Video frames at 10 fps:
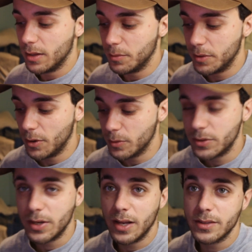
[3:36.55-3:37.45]
let me know what
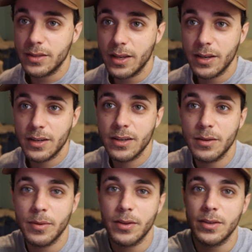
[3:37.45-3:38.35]
you guys think
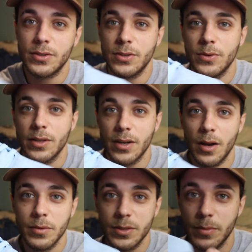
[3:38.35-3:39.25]
about this shoe in the
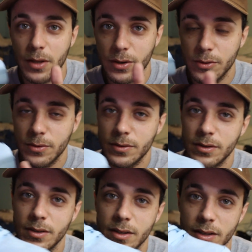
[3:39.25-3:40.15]
comments below.
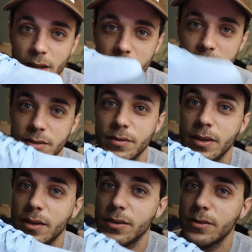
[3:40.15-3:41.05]
Like this
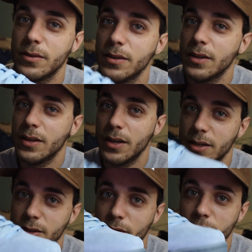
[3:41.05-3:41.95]
video,
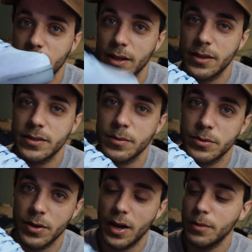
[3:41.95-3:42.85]
and don't forget to
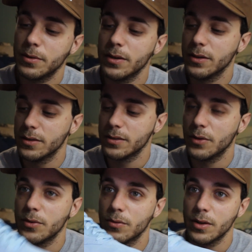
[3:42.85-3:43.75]
subscribe because I
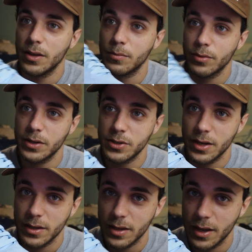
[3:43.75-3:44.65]
would really
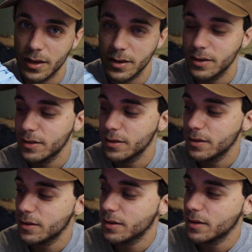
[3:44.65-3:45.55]
appreciate that.
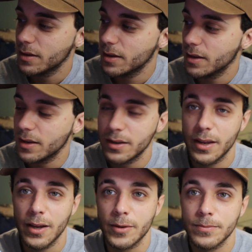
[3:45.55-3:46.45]
And
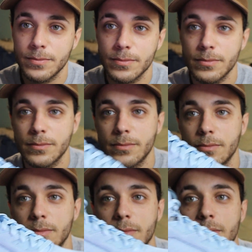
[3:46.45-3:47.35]
yeah,
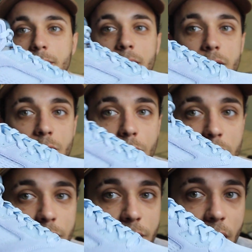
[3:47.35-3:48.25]
the
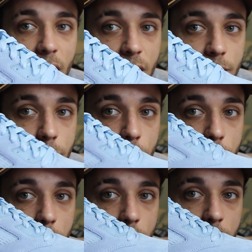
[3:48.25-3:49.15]
Jordan 5
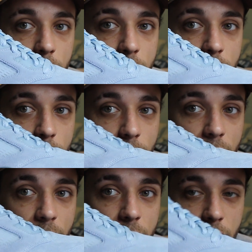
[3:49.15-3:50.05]
Bluebird,
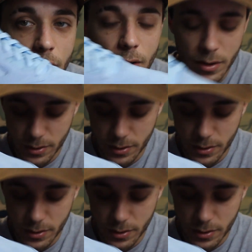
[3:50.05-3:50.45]
whatever you call